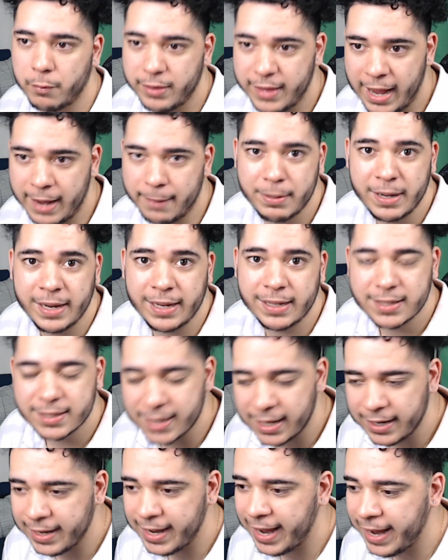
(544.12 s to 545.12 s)
that being
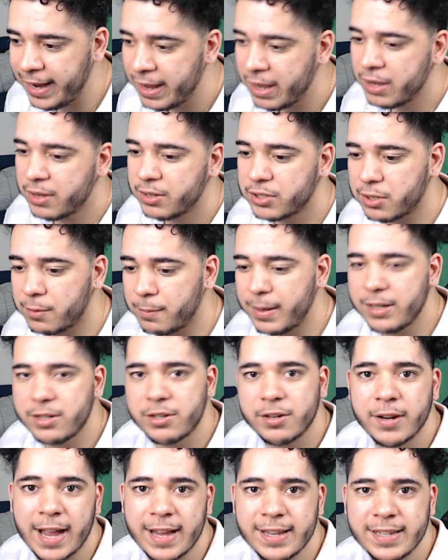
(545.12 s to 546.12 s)
Sunday. So make
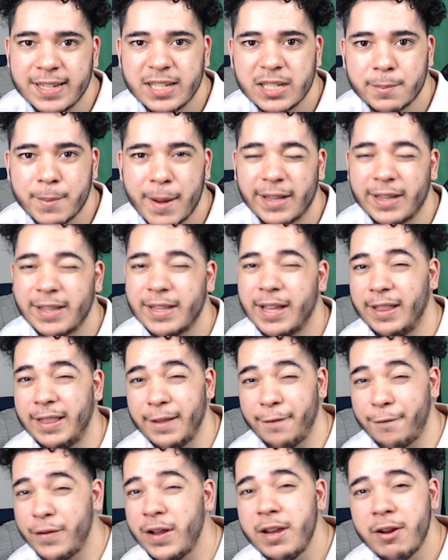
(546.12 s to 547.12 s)
sure you guys expect
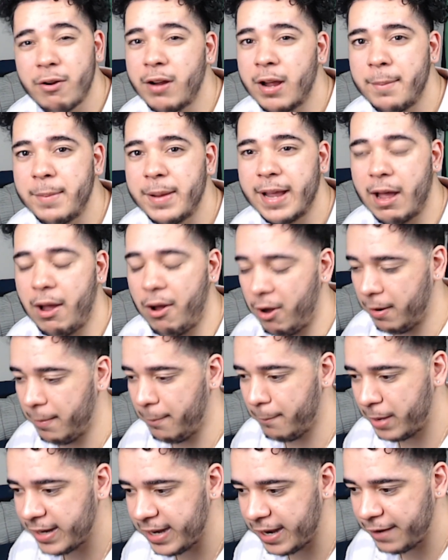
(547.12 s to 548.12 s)
the video coming out on
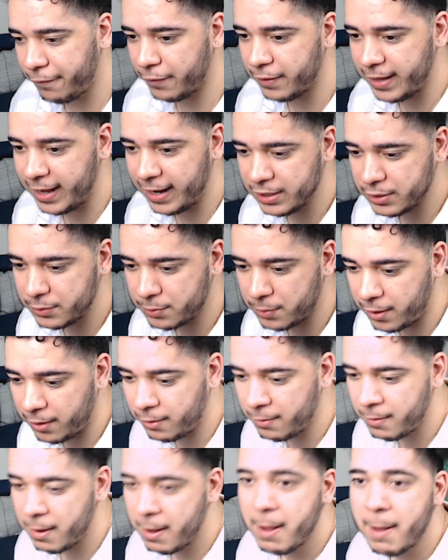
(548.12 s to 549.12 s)
Monday for that as
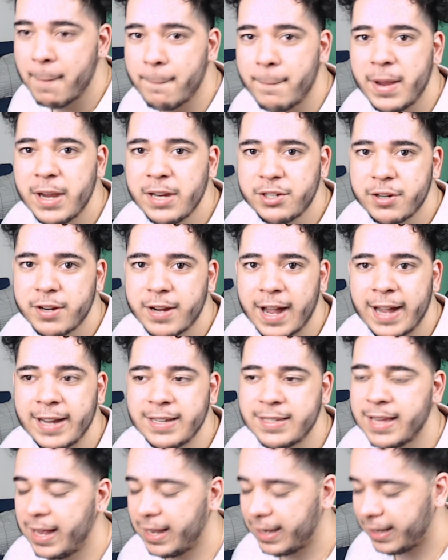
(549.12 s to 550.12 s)
well. Make sure you
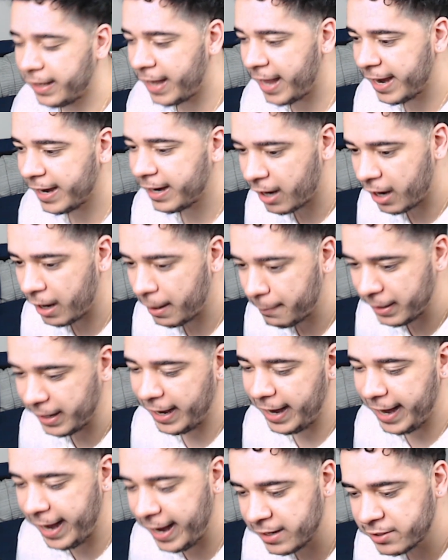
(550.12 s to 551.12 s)
guys like,
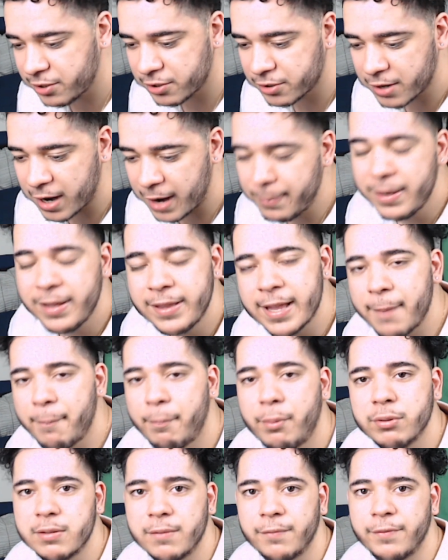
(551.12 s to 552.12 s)
comment, and subscribe. Hit that
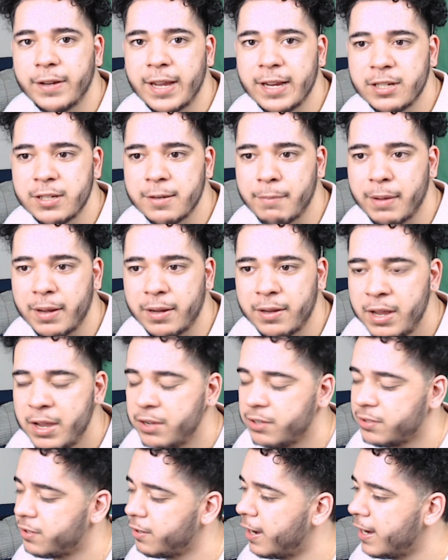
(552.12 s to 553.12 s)
post notification bell
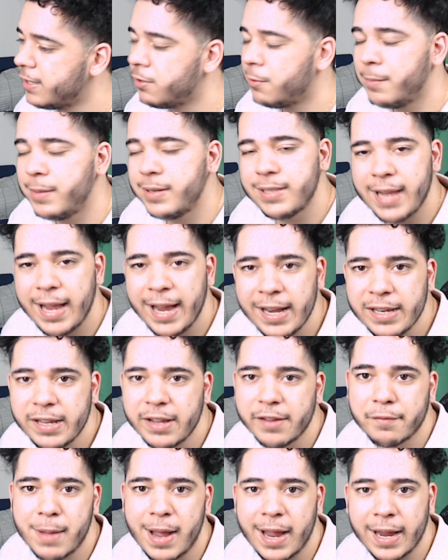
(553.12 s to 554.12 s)
so you guys don't miss any
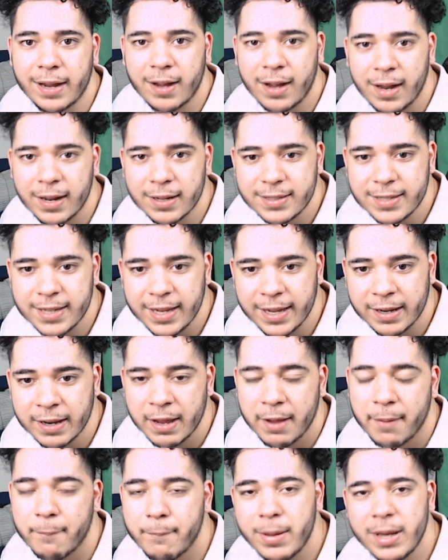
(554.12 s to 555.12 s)
of my content.
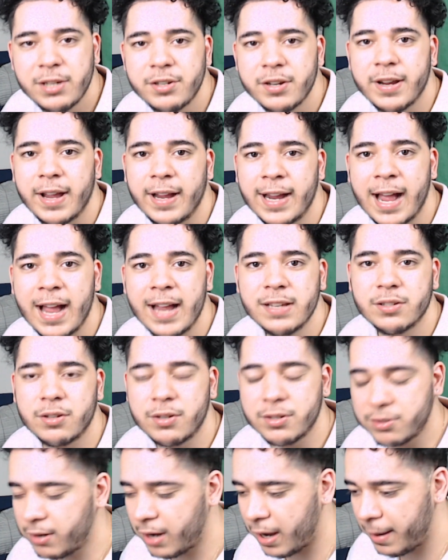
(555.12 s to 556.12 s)
Make sure you guys
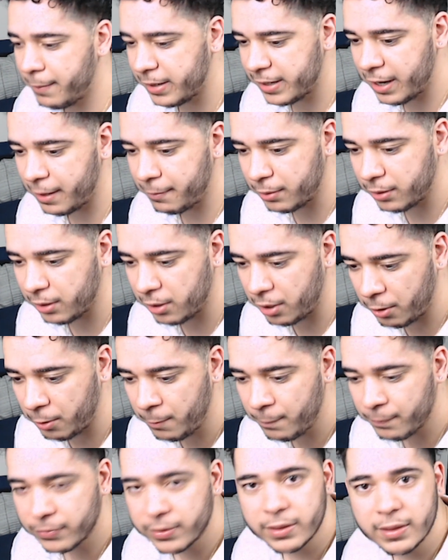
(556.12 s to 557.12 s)
also comment down
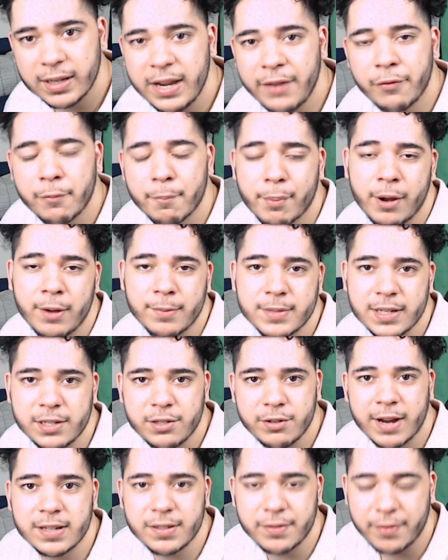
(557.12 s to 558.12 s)
below the different problems that
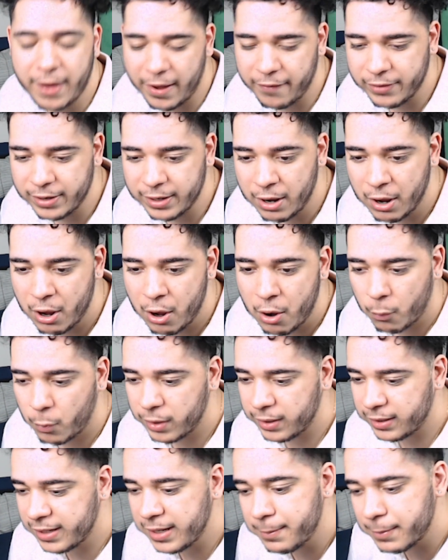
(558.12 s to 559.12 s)
you guys are having
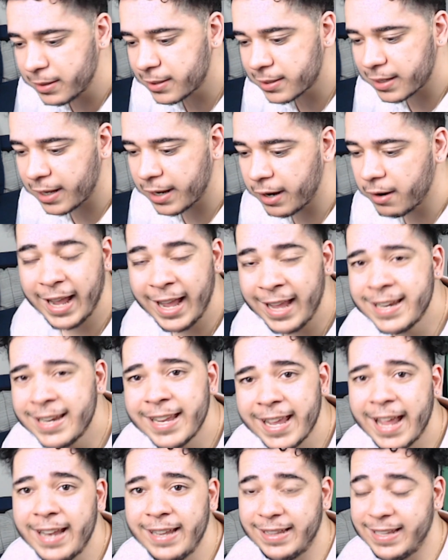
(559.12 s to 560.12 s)
with Demon Slayer. And
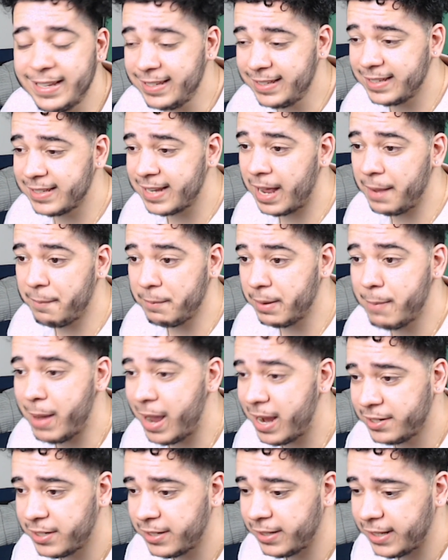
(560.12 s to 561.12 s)
again, this is not me
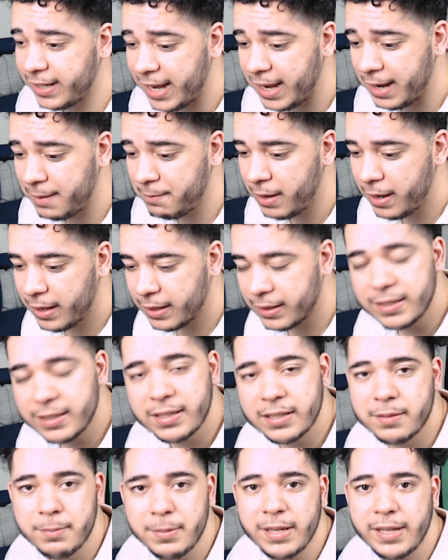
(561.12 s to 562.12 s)
bashing the game. This
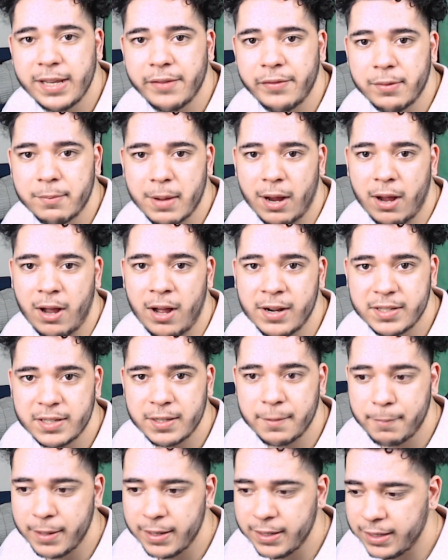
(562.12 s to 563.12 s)
is me giving my honest
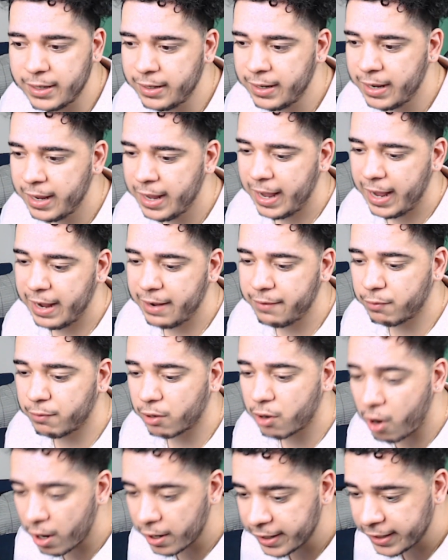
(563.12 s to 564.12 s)
opinion. And
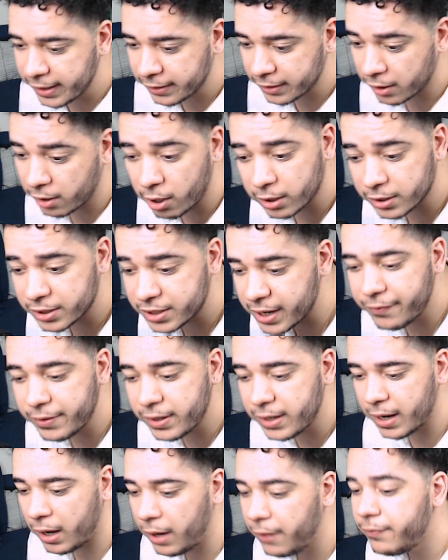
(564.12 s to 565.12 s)
regarding the
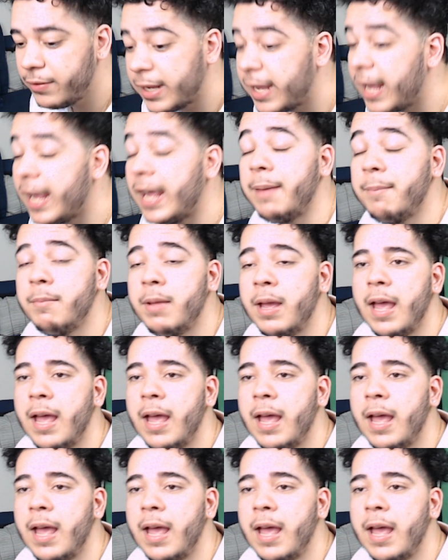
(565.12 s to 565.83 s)
longevity of the game,